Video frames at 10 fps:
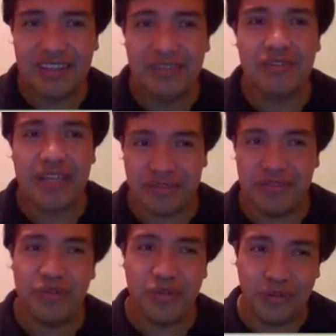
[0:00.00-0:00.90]
then we have
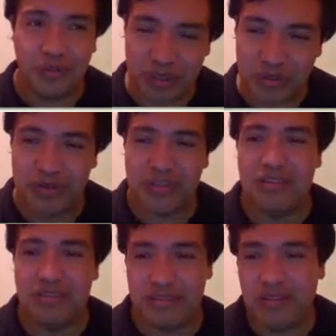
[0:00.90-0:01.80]
to use
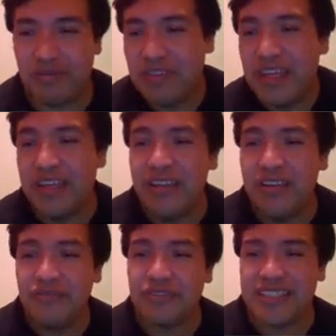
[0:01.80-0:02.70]
some.
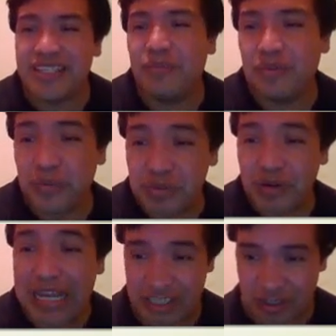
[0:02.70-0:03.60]
For example, would you
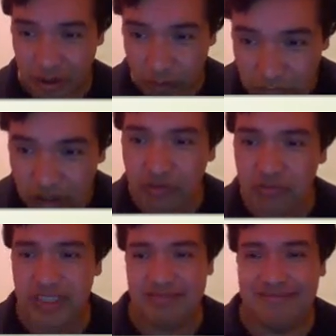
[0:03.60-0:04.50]
like some
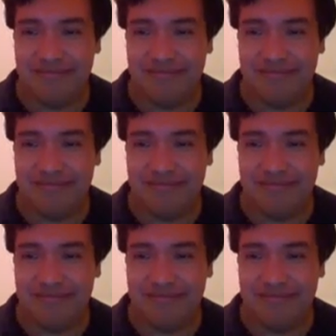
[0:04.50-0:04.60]
coffee?